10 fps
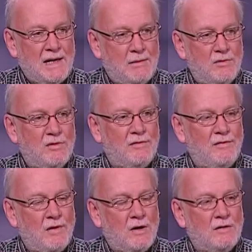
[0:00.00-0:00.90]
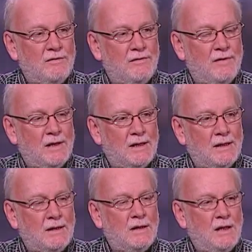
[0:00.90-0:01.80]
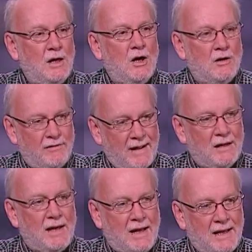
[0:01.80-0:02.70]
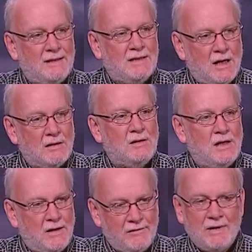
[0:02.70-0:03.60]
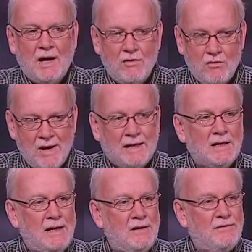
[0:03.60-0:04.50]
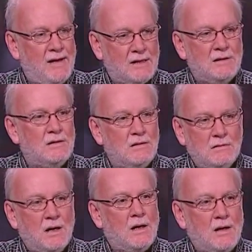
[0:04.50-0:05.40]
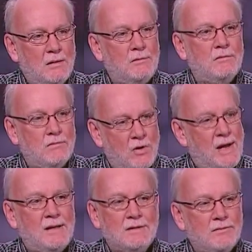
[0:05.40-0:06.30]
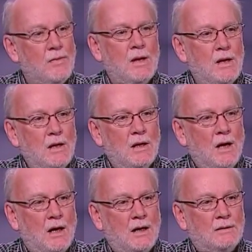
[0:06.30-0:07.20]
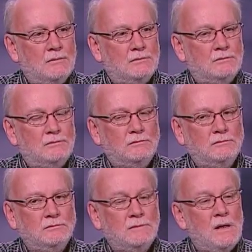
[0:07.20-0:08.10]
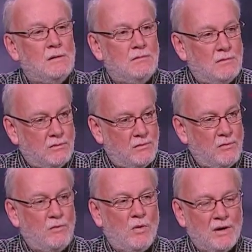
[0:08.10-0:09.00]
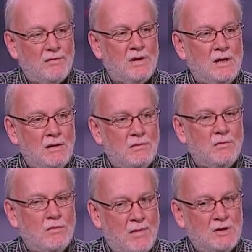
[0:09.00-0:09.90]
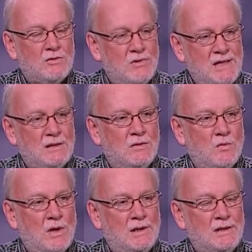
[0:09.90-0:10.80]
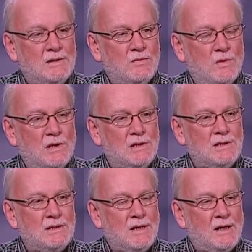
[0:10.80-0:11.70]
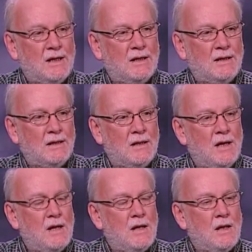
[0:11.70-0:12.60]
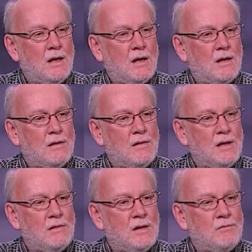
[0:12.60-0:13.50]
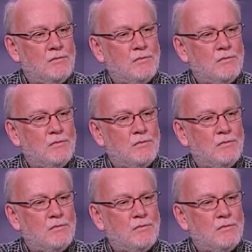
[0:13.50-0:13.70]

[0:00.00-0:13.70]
a number of of. Uh, of ads out there that have directly affected um, brands. Um, one of the most recent ones was uh, uh, the, the